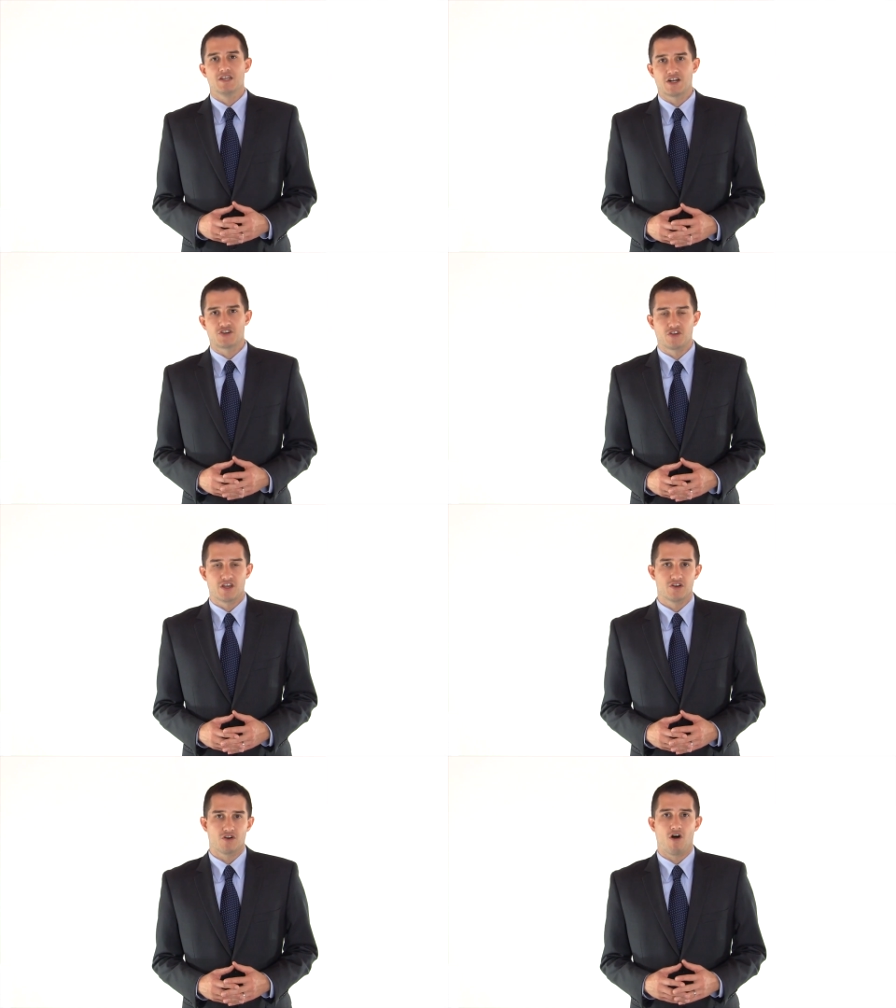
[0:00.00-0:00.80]
Naturally,
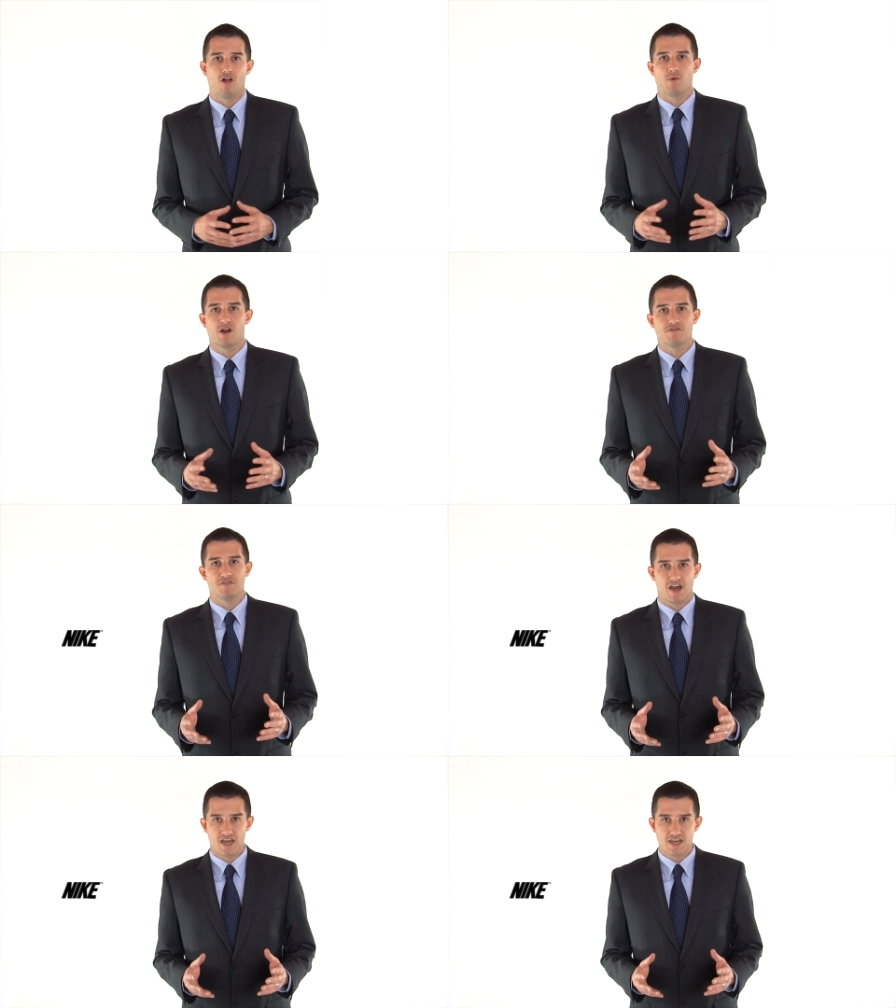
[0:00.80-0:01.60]
you're all aware of
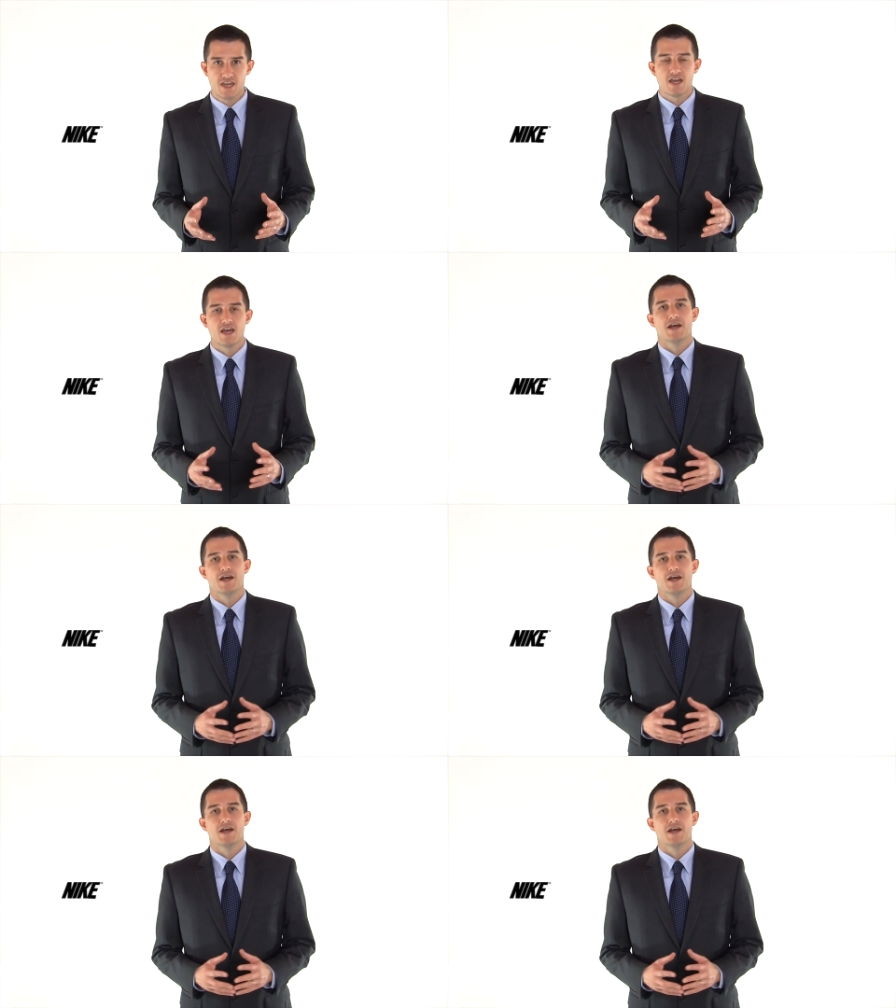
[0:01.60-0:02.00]
Nike.